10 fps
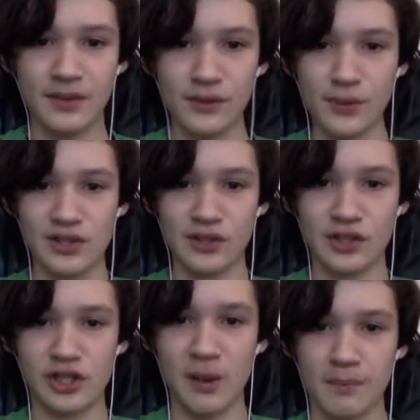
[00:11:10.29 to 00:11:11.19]
The
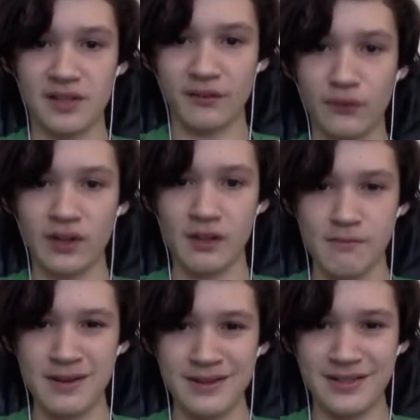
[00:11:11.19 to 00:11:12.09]
wizard jumped in front of the
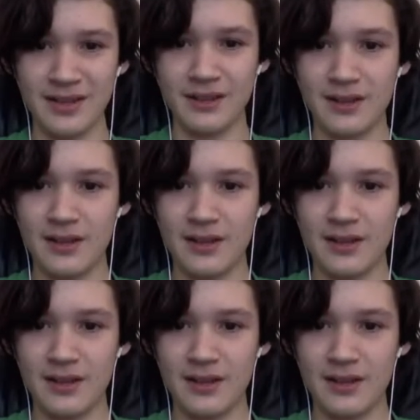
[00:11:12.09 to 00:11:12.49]
pizza.